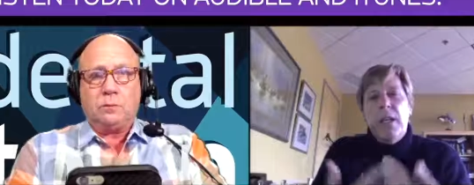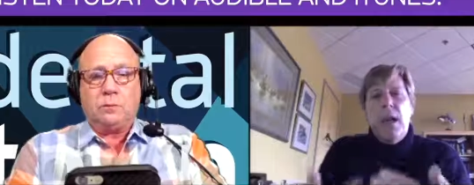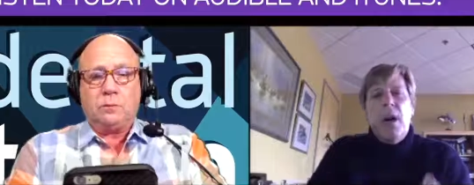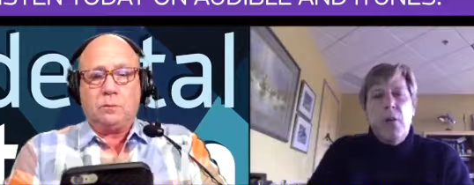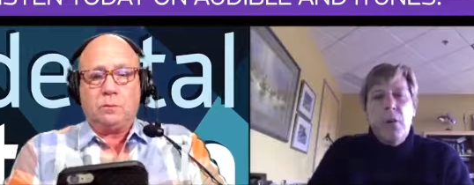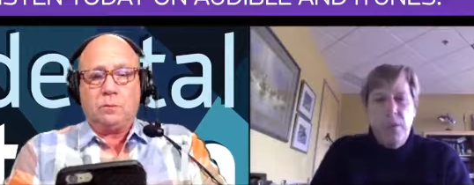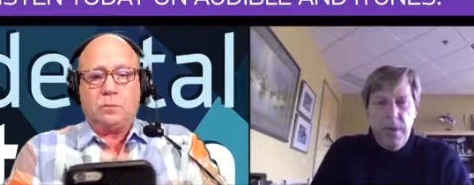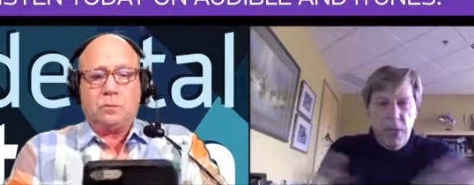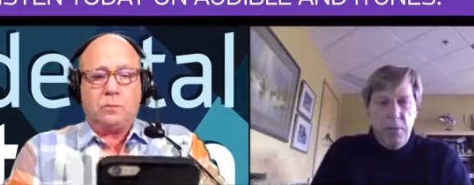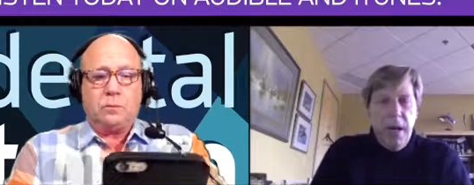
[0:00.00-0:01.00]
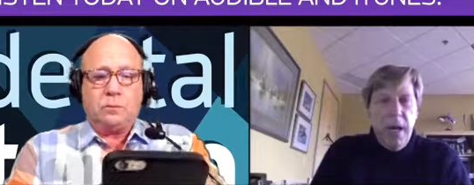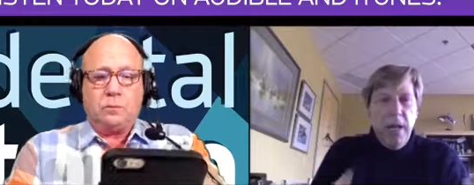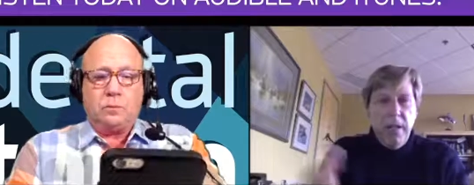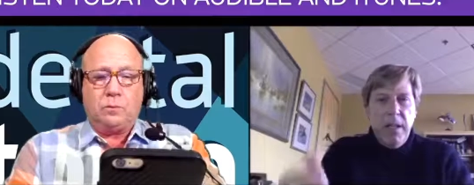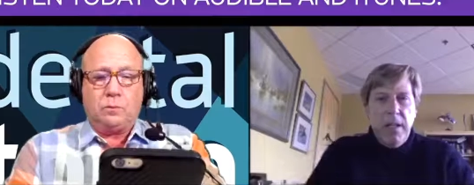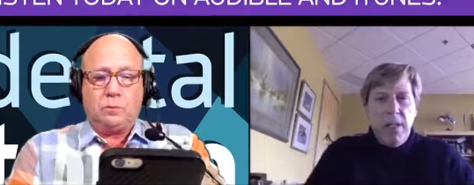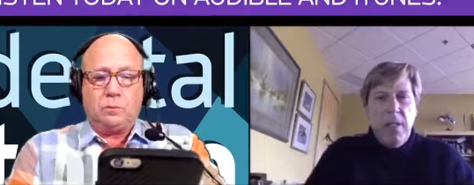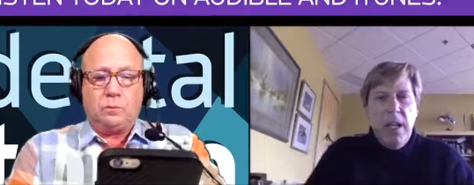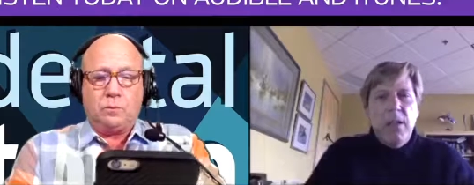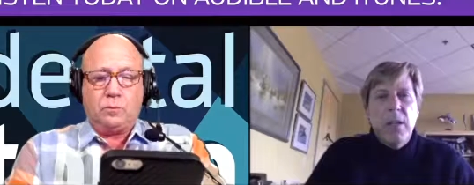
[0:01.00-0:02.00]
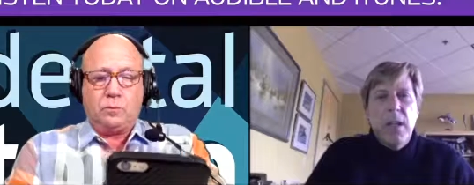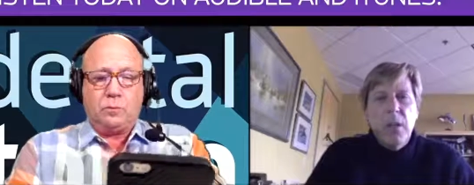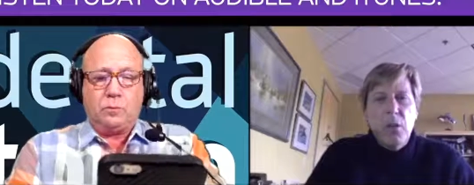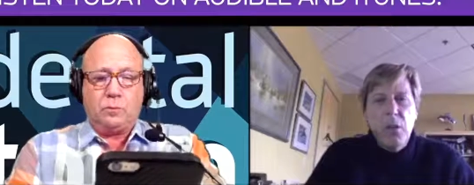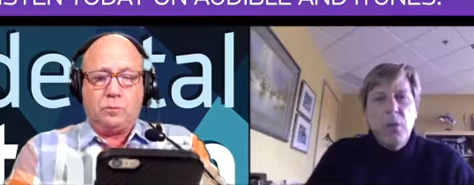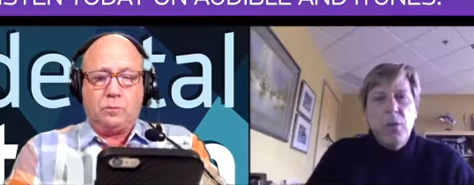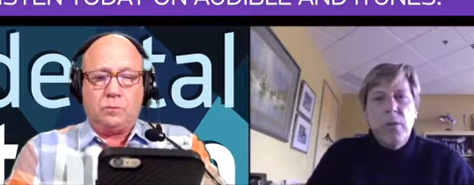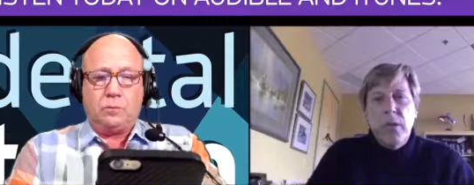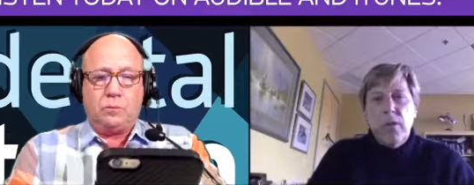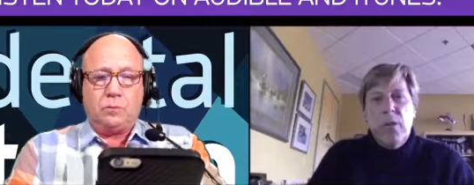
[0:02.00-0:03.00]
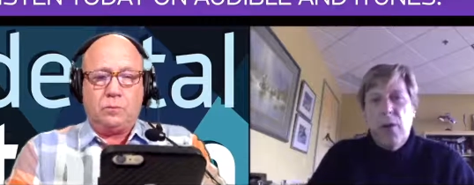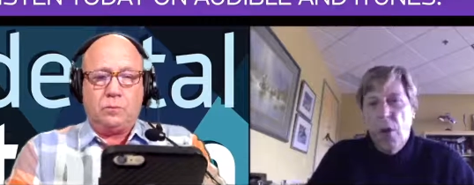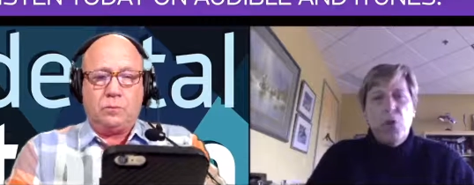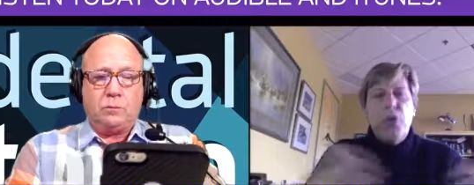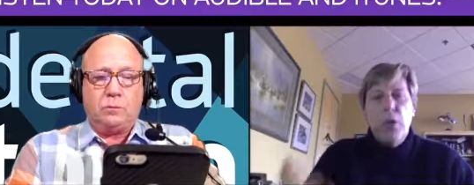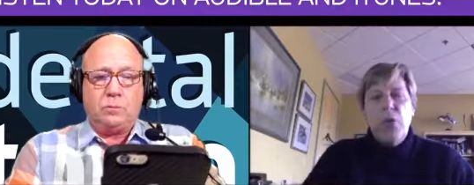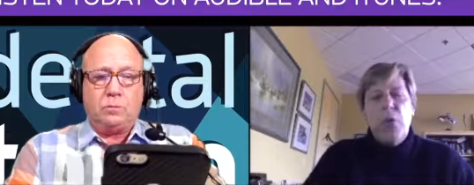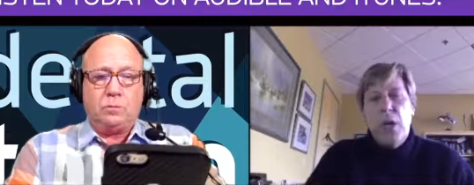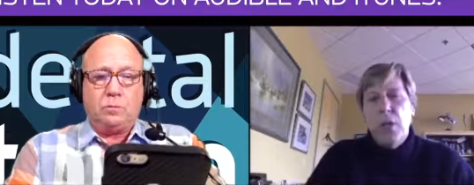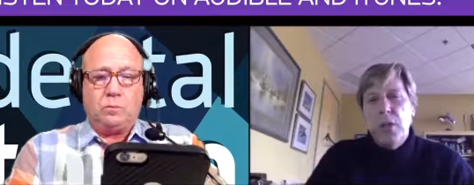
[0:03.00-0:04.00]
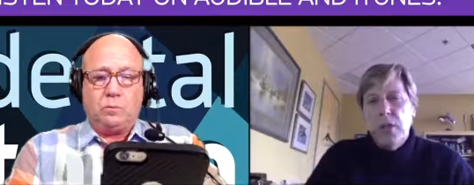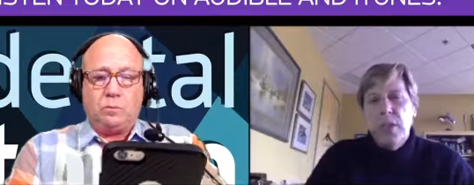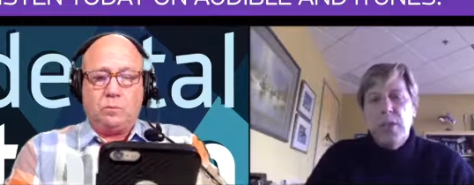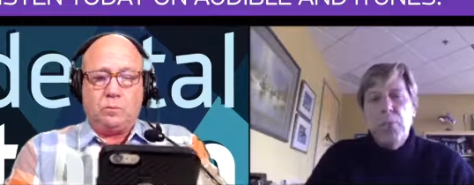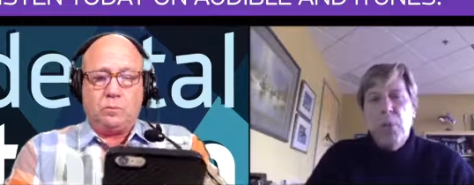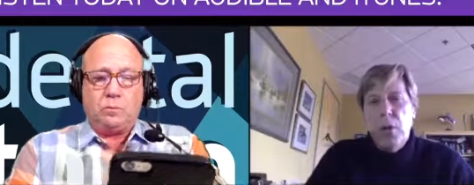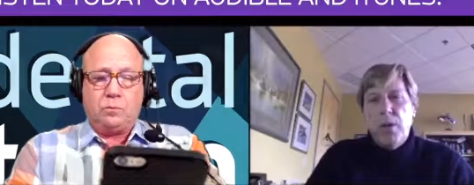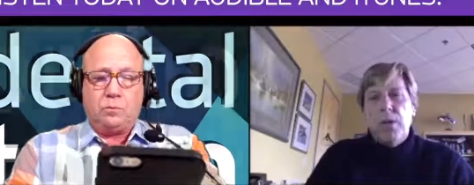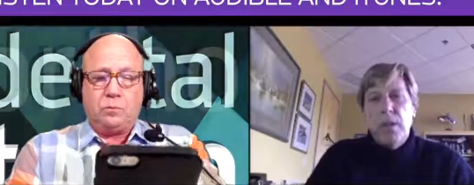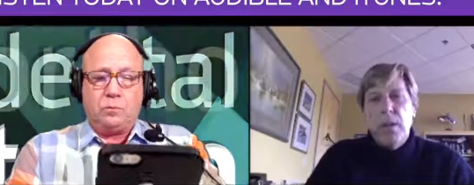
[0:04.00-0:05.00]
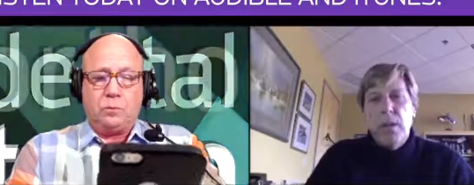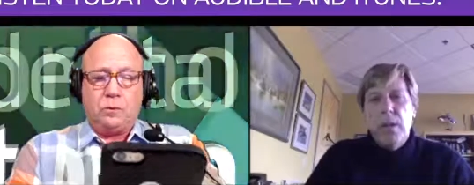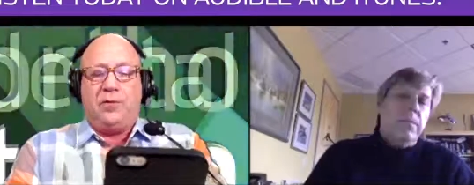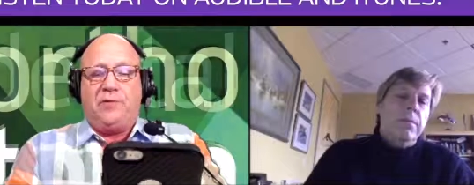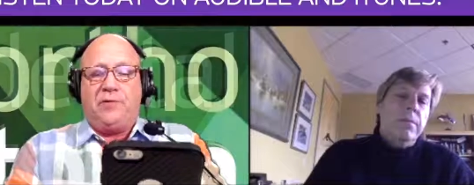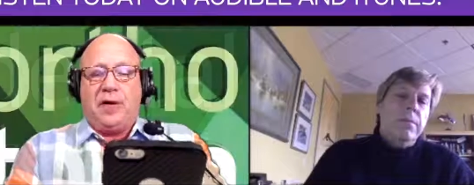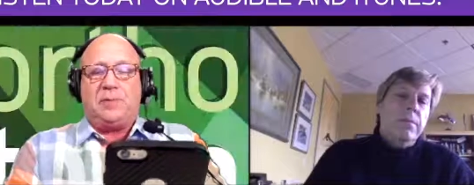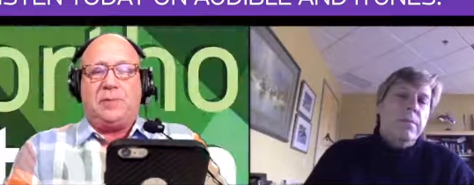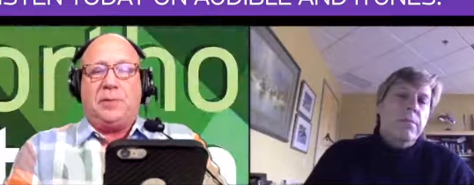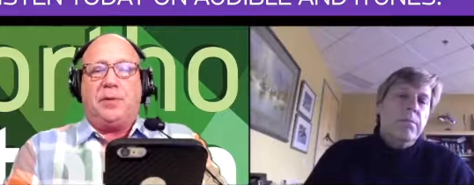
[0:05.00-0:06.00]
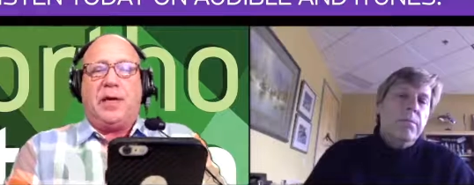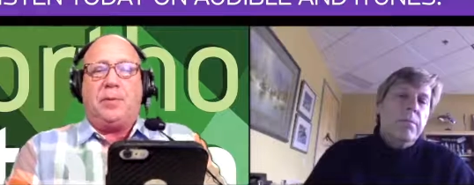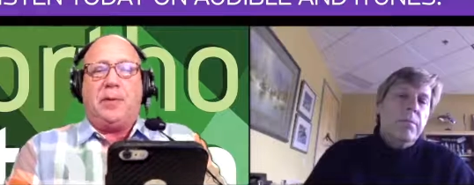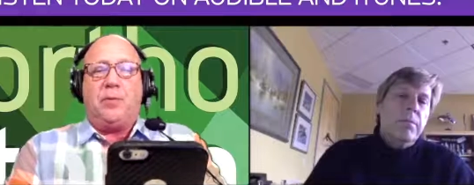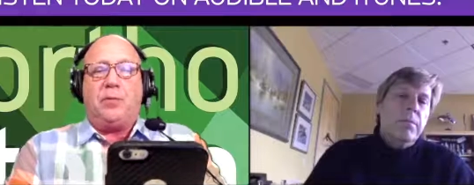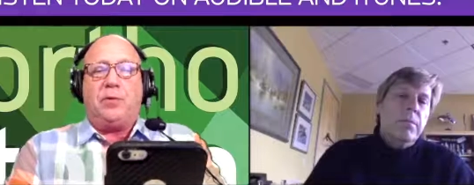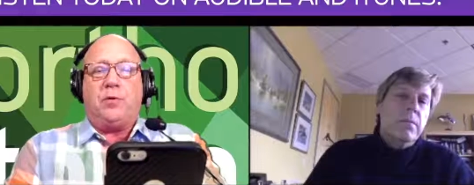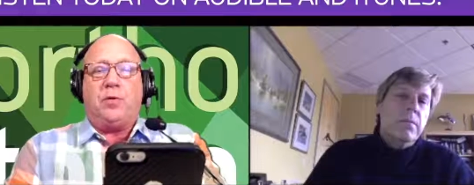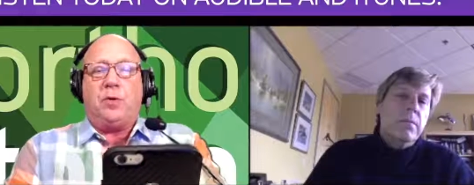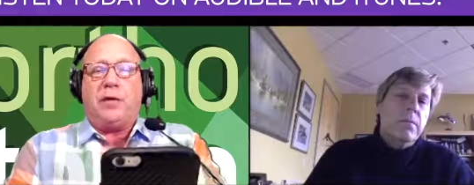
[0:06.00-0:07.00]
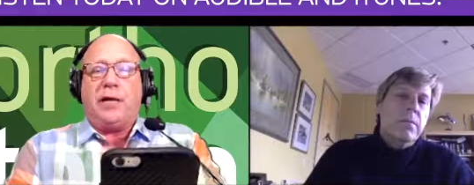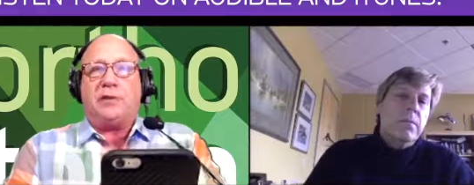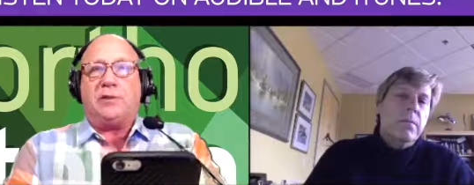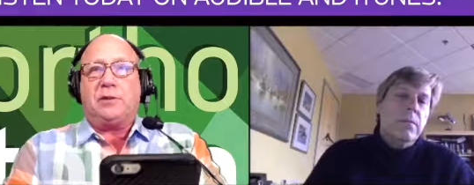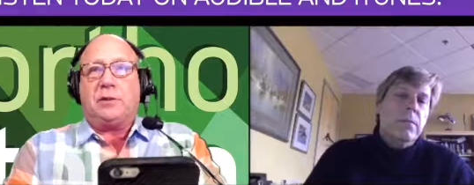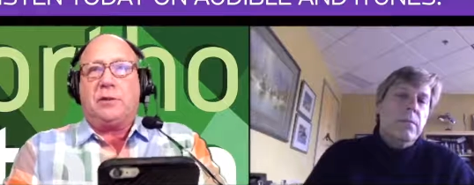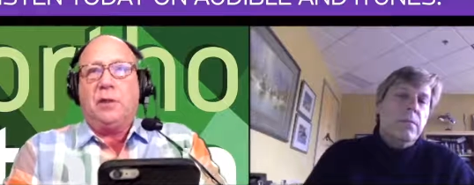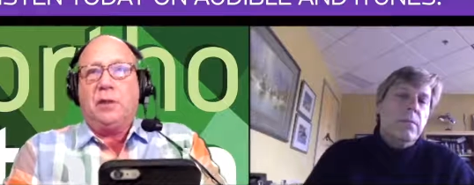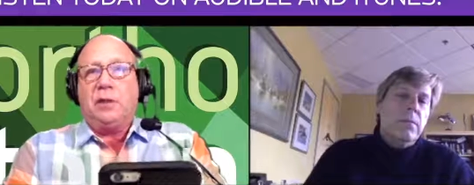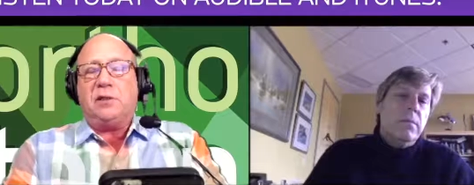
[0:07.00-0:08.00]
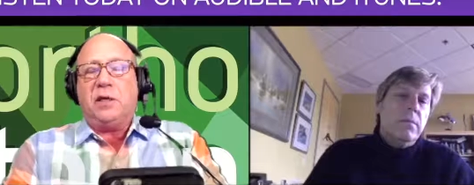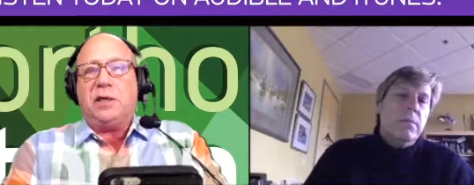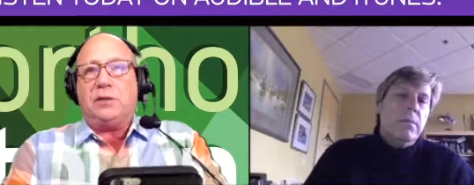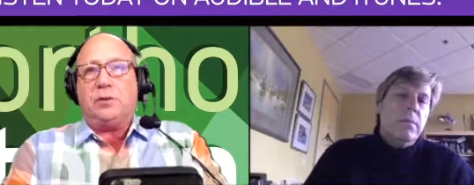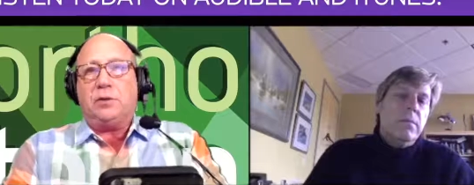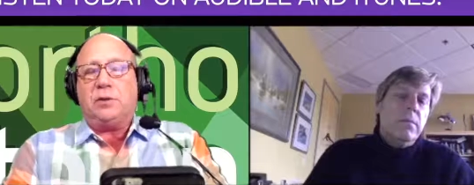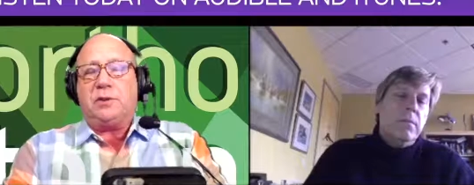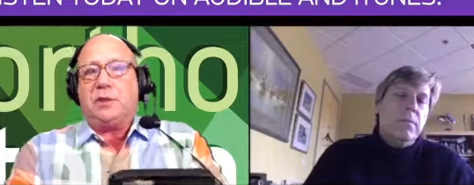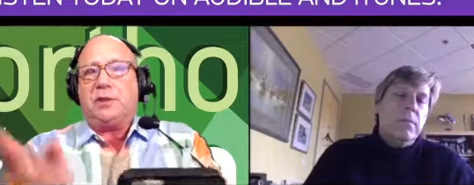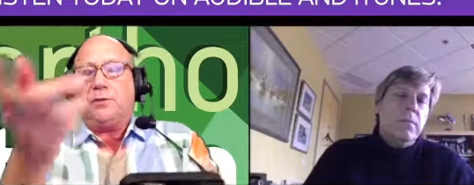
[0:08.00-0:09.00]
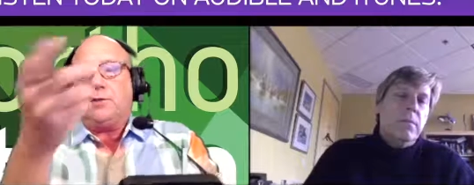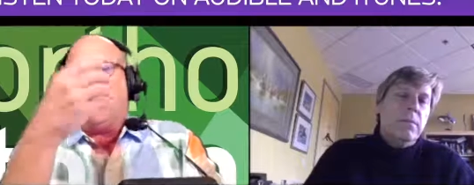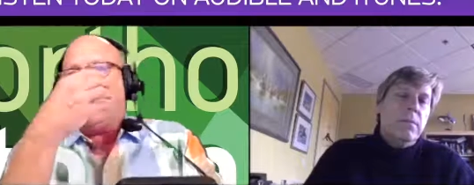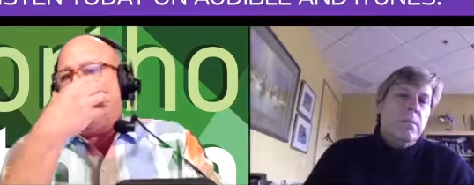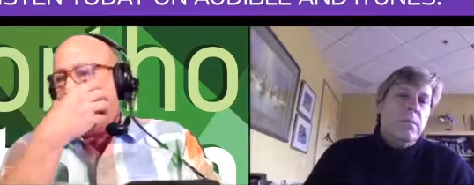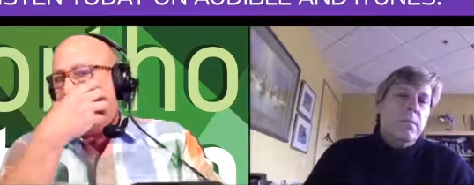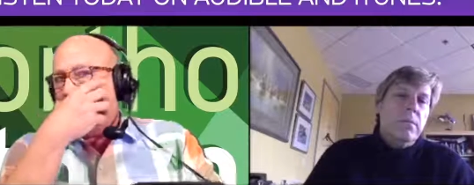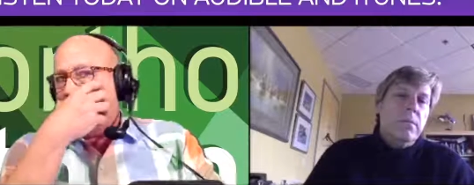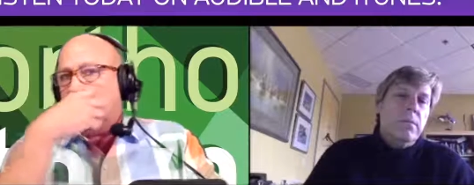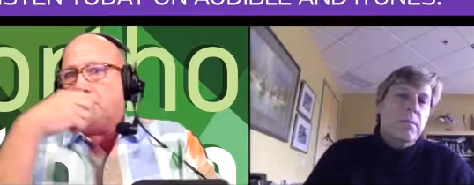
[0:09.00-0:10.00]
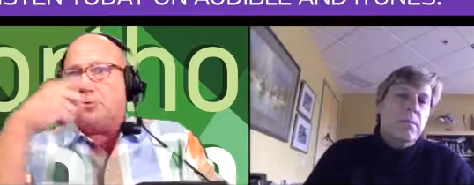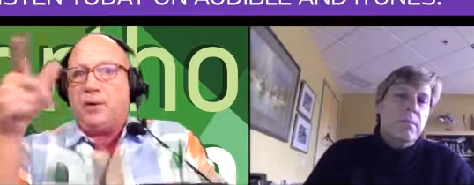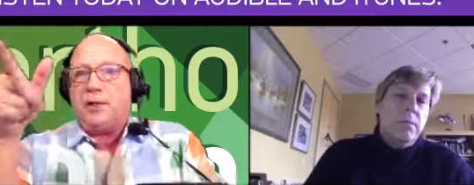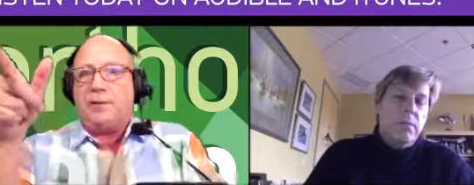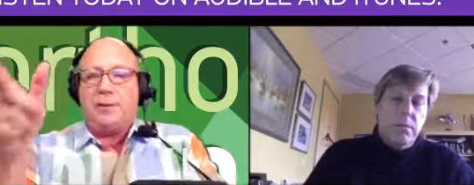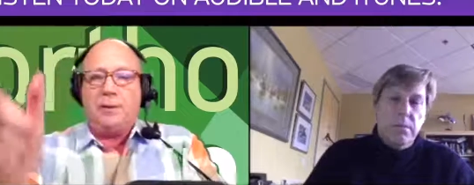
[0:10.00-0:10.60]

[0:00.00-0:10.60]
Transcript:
Speaker 1: can now expand and extend to this host of new questions. It's important. The
Speaker 2: famous people that came out with the oral cancer and tying it to oral sex, that was uh, Michael Douglas, right?